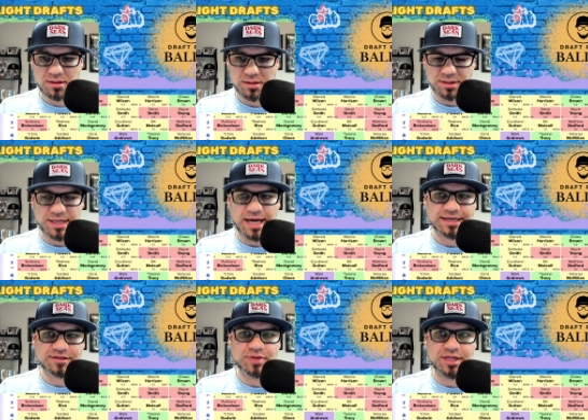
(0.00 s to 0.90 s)
that
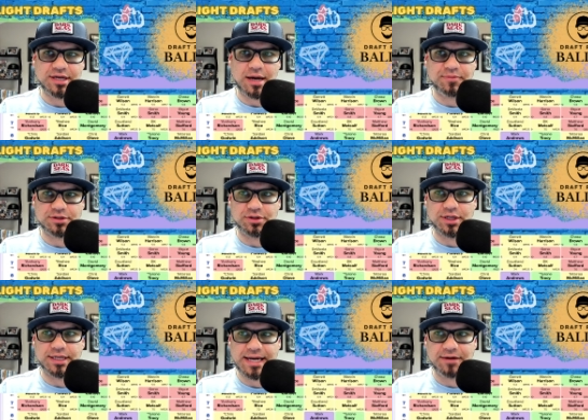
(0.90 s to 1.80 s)
gives me the
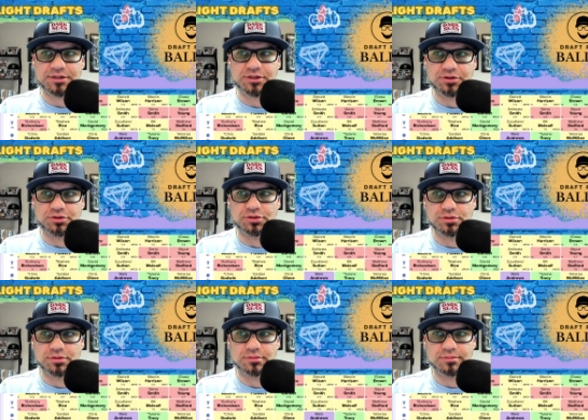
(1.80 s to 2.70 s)
opportunity now
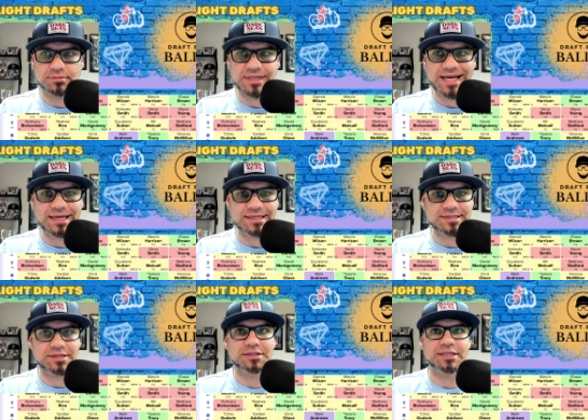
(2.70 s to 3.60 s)
to not
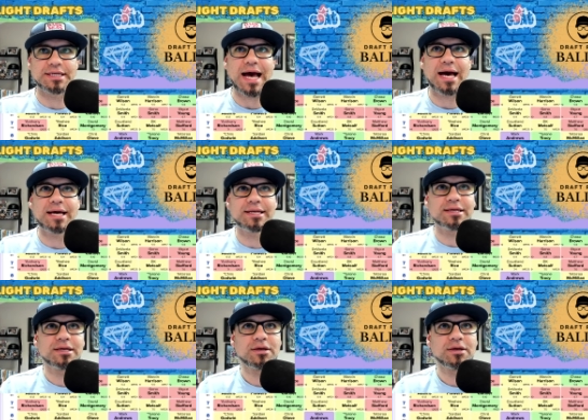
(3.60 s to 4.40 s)
necessarily add.